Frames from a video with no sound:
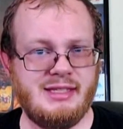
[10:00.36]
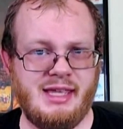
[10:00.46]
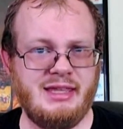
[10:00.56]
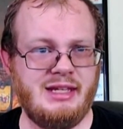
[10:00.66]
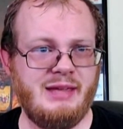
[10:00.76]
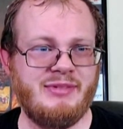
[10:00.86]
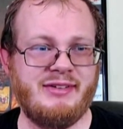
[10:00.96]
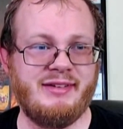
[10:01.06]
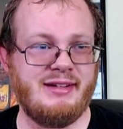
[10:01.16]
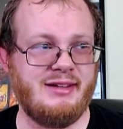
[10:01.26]
in the
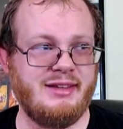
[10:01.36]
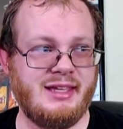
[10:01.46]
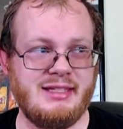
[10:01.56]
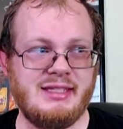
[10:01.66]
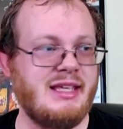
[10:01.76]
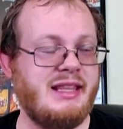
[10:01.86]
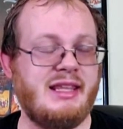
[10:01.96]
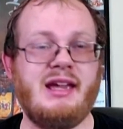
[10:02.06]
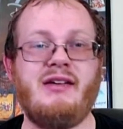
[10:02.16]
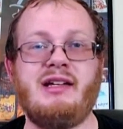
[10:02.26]
neighborhood and all the kids in
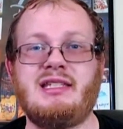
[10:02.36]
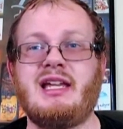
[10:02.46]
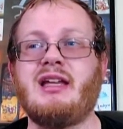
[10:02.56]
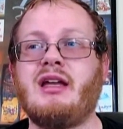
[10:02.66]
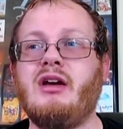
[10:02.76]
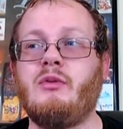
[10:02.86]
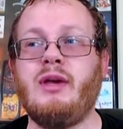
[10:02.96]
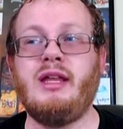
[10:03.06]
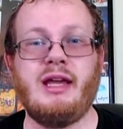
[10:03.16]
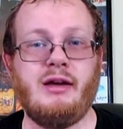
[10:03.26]
the area. It's like,
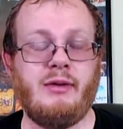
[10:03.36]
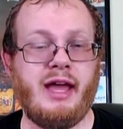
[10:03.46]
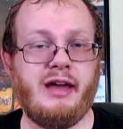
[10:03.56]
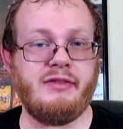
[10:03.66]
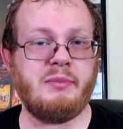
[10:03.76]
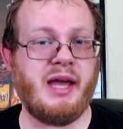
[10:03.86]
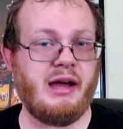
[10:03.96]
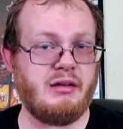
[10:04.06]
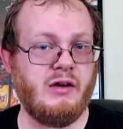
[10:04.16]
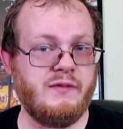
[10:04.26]
we now have the
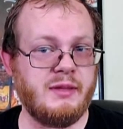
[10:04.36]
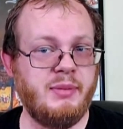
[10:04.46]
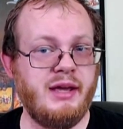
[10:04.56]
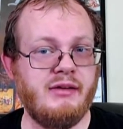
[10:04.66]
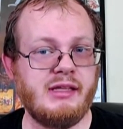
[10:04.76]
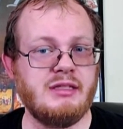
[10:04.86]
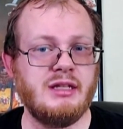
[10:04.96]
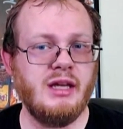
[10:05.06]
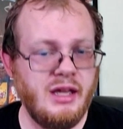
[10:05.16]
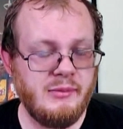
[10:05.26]
power over the parents
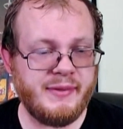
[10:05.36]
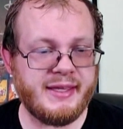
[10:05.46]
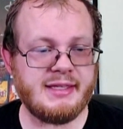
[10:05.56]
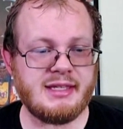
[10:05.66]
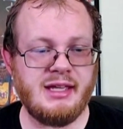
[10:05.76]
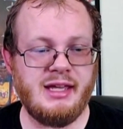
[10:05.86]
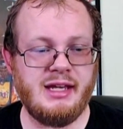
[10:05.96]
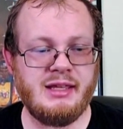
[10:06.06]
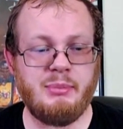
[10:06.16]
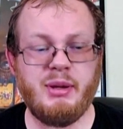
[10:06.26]
because
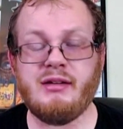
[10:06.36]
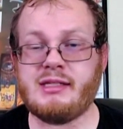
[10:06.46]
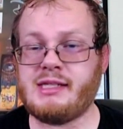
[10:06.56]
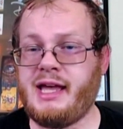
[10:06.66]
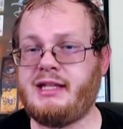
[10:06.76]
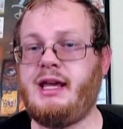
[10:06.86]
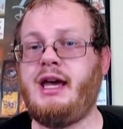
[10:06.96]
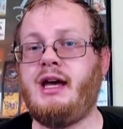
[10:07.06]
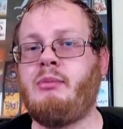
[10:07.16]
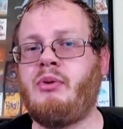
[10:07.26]
any of the parents act
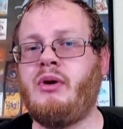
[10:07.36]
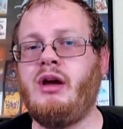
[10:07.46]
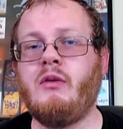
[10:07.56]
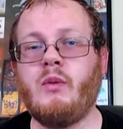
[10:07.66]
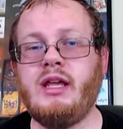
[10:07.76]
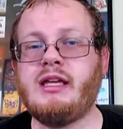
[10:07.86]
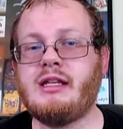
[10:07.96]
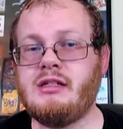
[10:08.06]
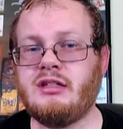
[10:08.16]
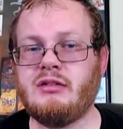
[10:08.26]
up, we
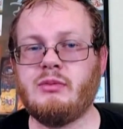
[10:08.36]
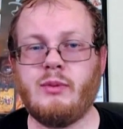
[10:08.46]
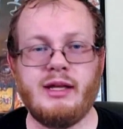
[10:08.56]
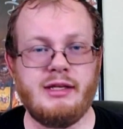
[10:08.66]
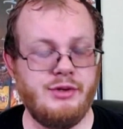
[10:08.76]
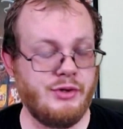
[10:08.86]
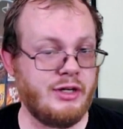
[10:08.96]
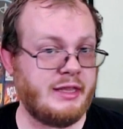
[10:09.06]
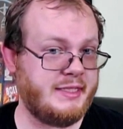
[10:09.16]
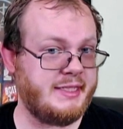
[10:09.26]
can do what
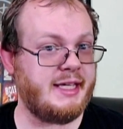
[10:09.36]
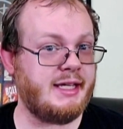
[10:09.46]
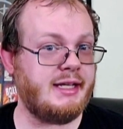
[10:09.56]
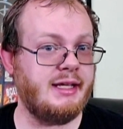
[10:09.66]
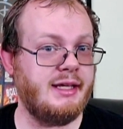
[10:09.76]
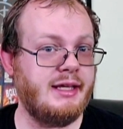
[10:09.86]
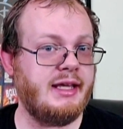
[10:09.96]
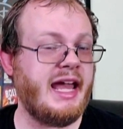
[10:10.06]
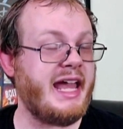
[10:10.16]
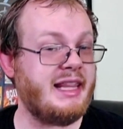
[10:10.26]
North did
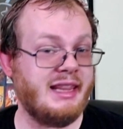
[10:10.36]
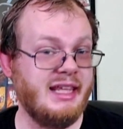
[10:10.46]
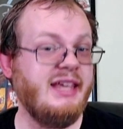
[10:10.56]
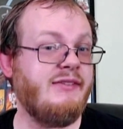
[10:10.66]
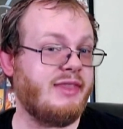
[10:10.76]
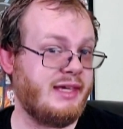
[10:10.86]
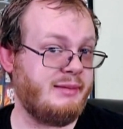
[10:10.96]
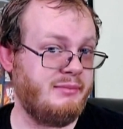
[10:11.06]
and leave them.